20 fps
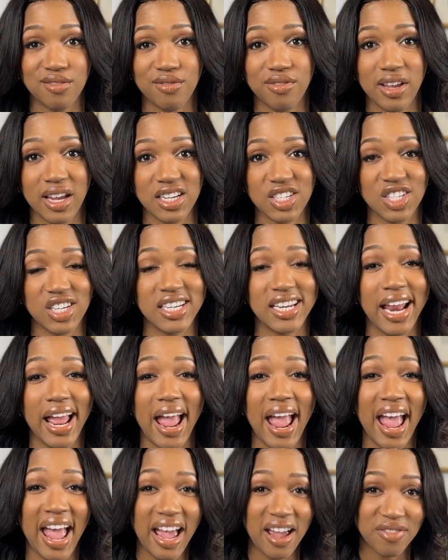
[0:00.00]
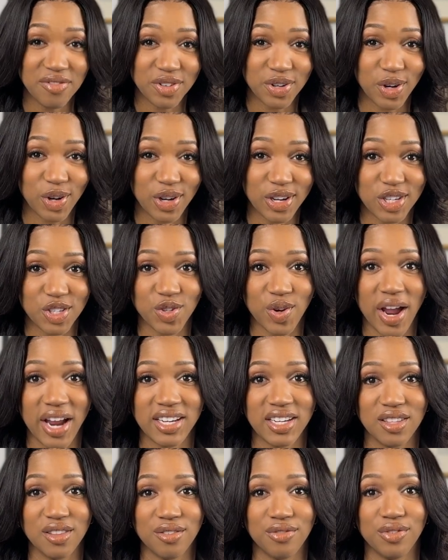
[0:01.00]
infection after
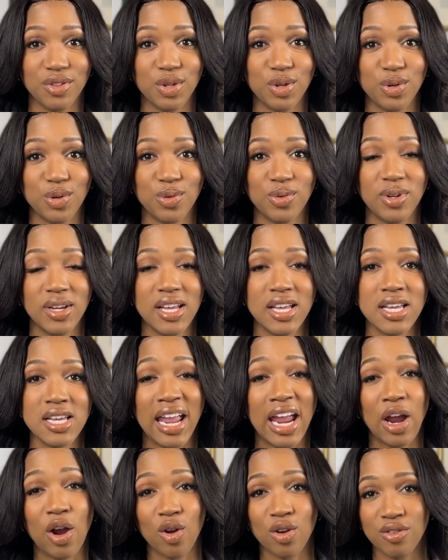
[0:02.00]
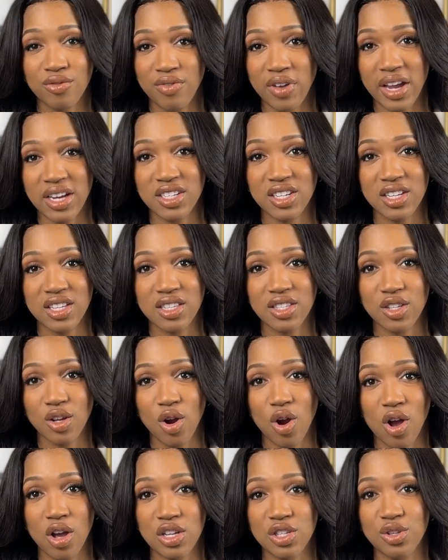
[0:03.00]
contracting the flu. Ear infections
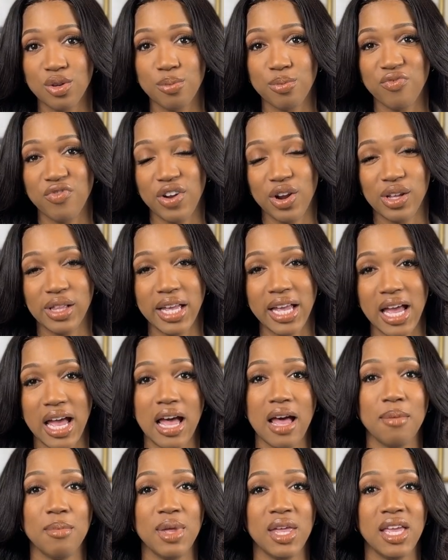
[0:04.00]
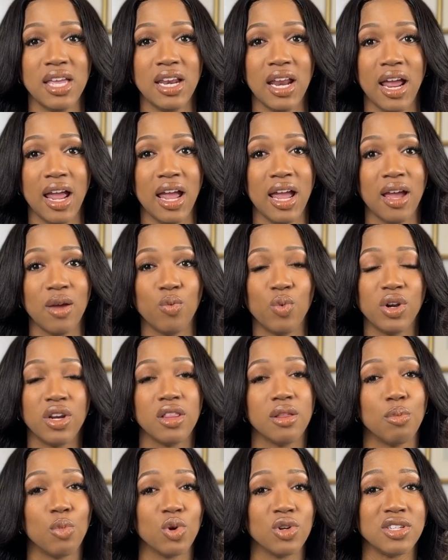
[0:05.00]
are also fairly common, and one of
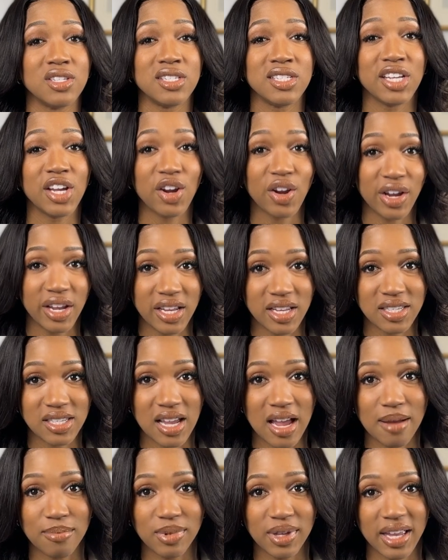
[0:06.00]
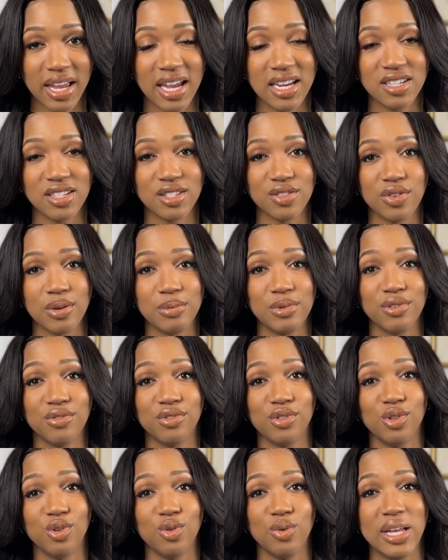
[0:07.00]
the more serious complications from the
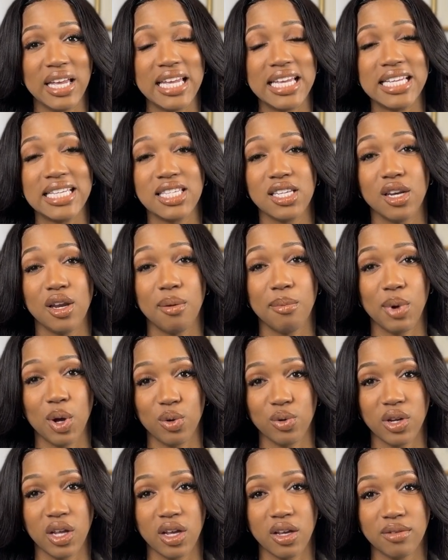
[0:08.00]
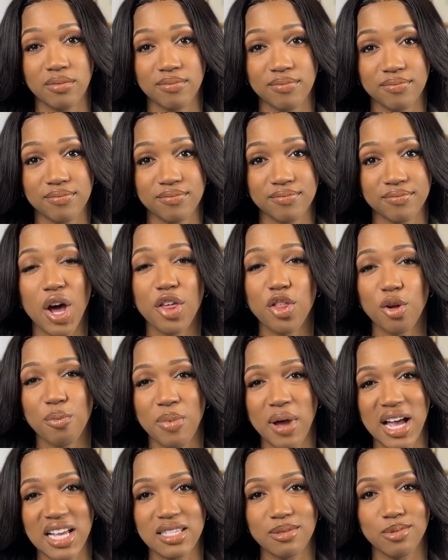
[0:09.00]
flu is pneumonia. Other
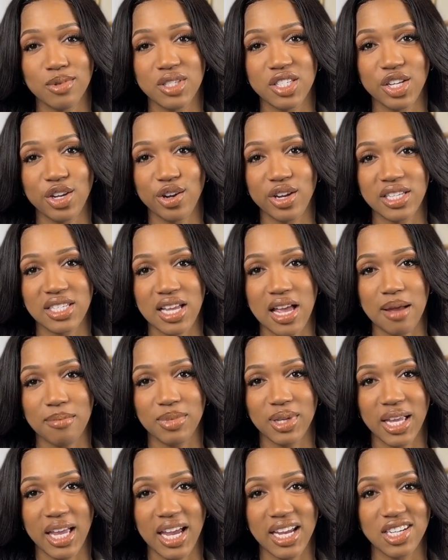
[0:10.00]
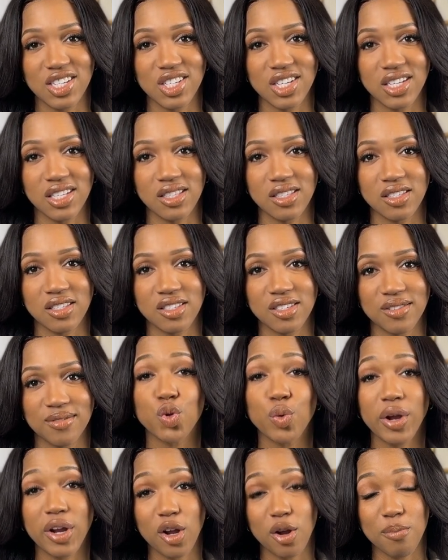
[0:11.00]
possible serious complications
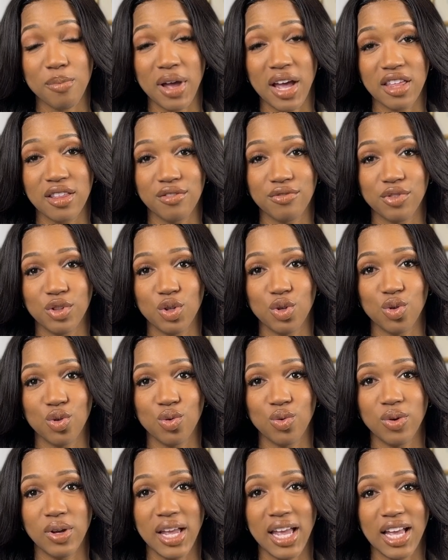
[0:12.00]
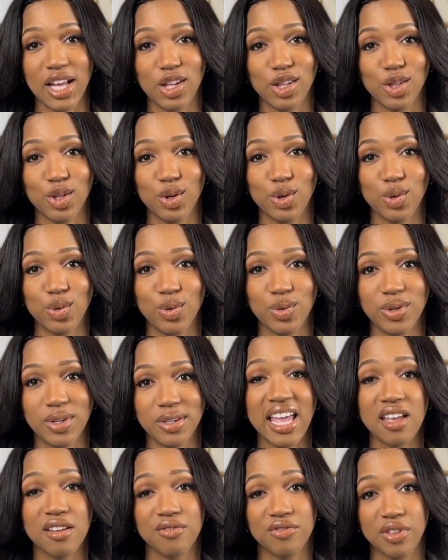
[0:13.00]
triggered by the flu include
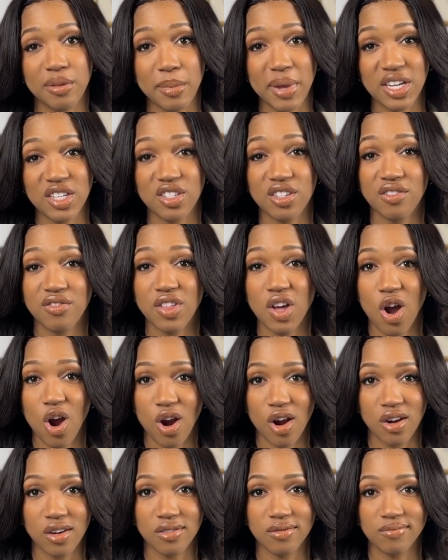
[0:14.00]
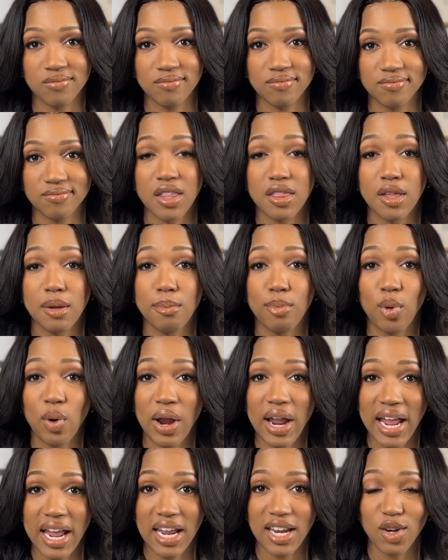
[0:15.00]
inflammation of the heart, the
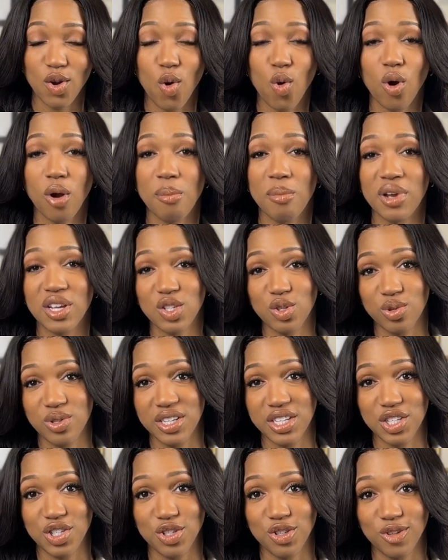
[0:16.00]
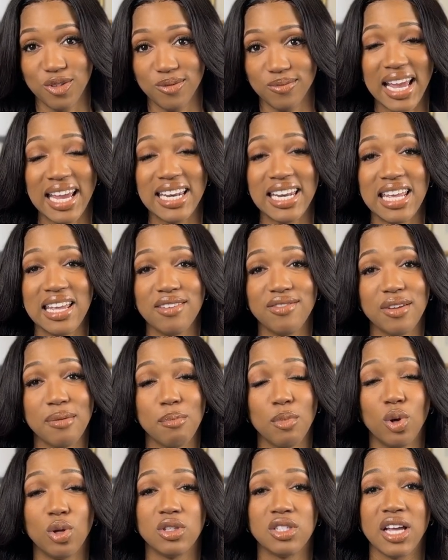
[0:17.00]
brain or muscle tissue, and even
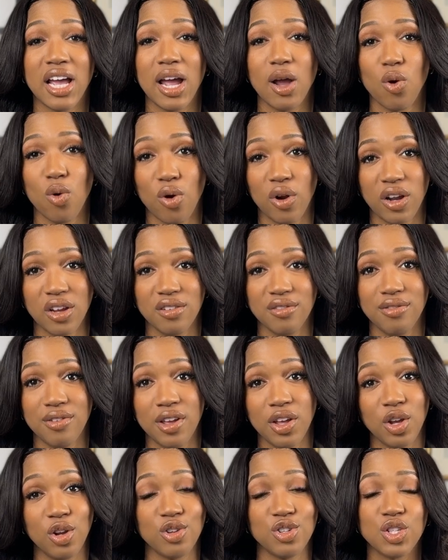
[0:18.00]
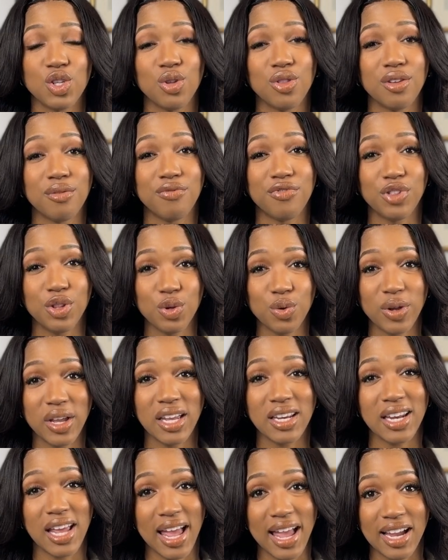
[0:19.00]
multi-organ failure. So the flu
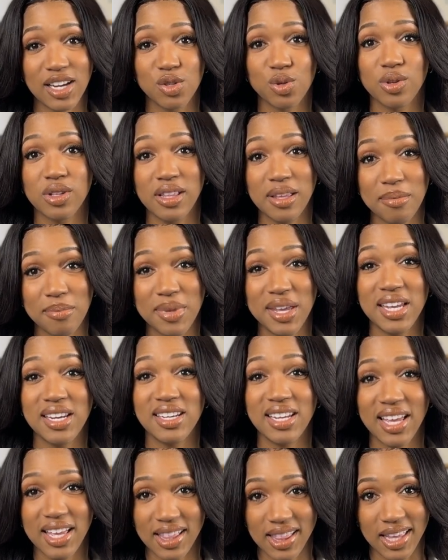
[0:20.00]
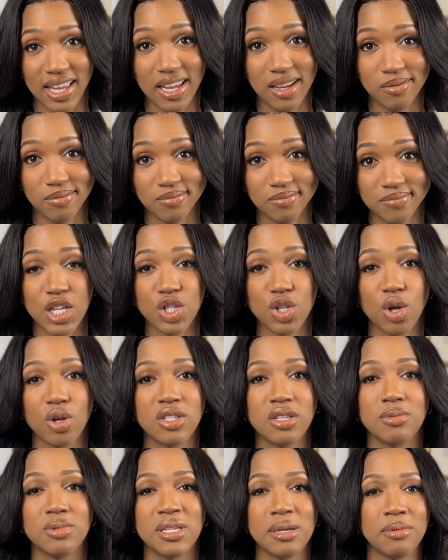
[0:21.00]
can actually be deadly. So
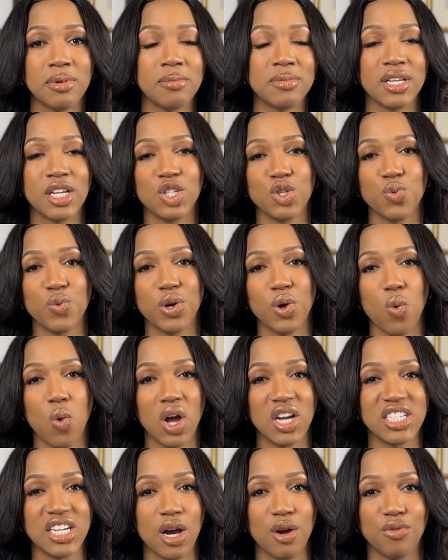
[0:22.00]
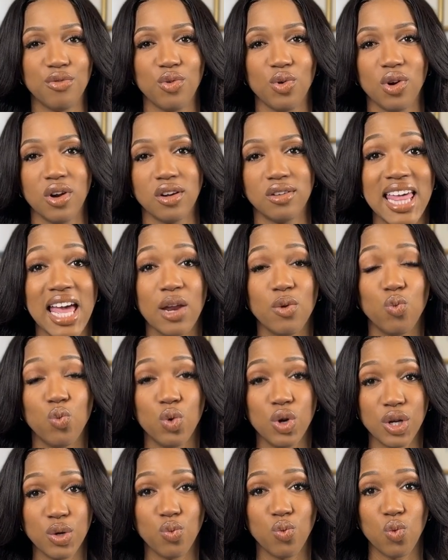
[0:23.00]
some symptoms that you want to watch out for that
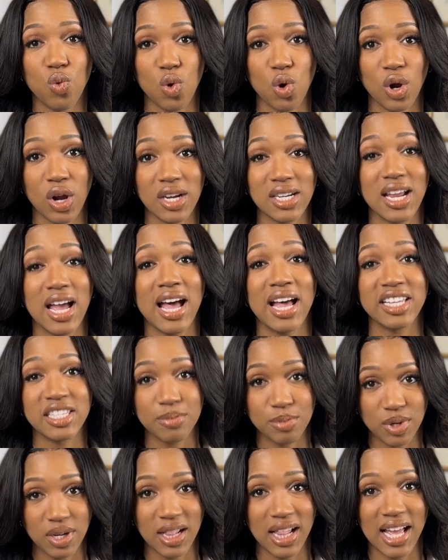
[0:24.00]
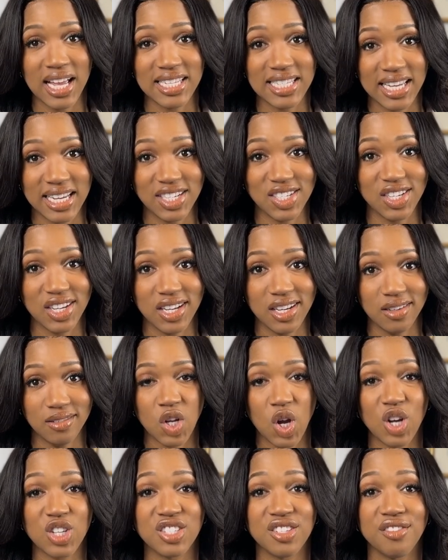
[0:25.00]
would warrant hospitalization
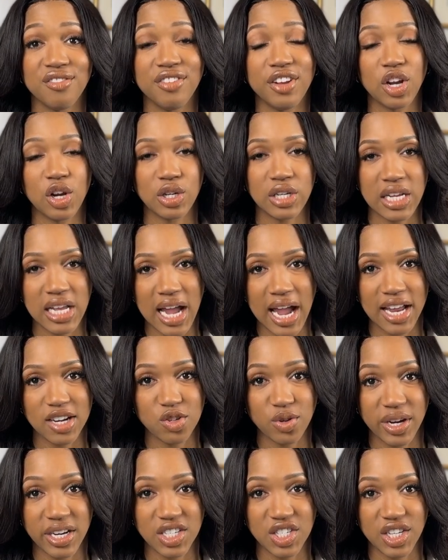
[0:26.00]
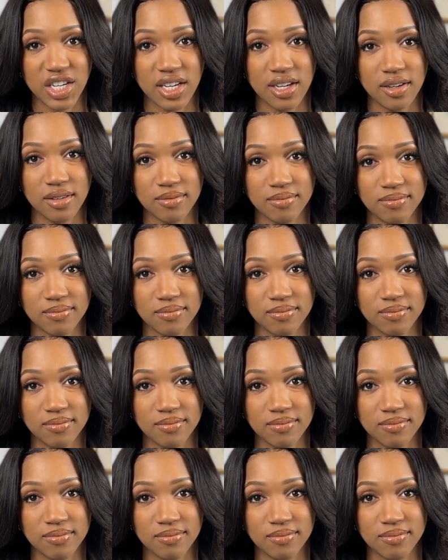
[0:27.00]
are severe dehydration,